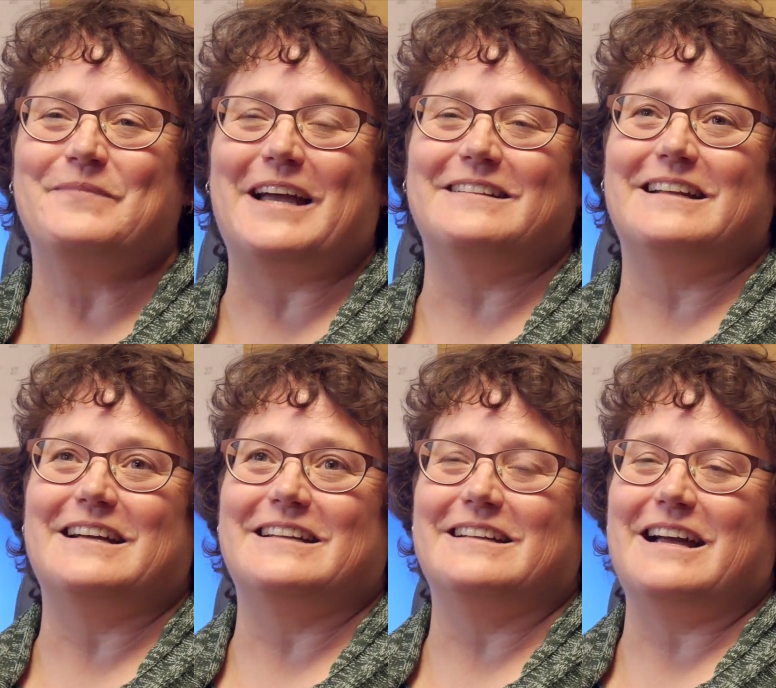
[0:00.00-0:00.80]
I,
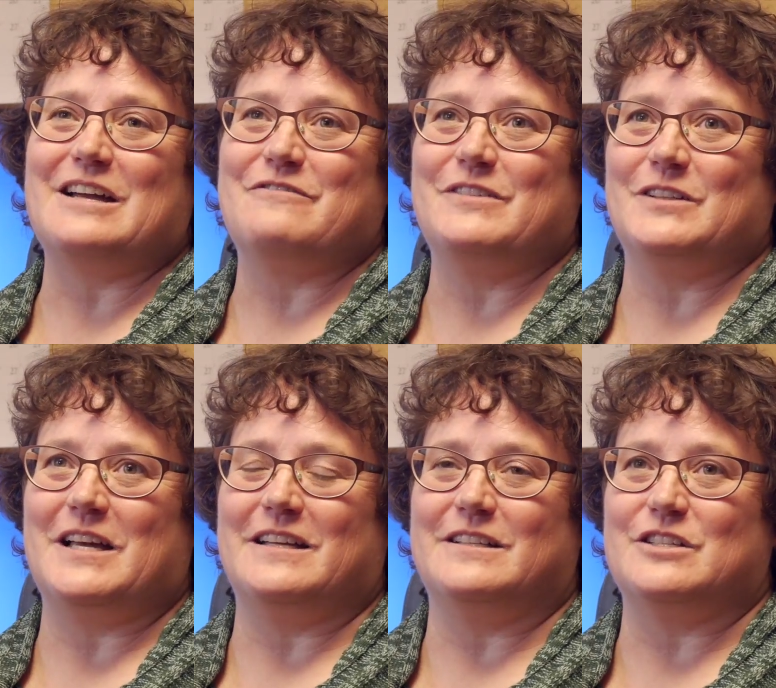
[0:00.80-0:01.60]
I I feel
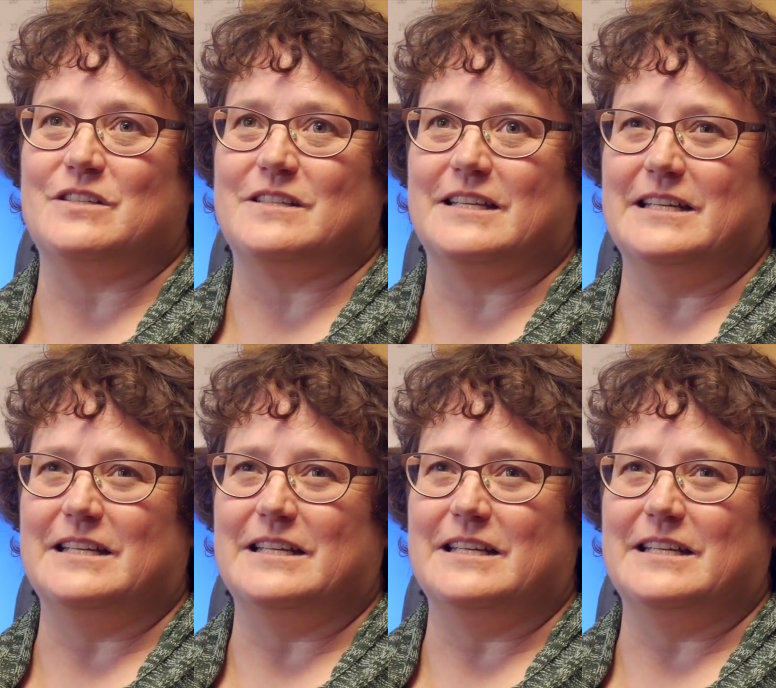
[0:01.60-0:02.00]
like just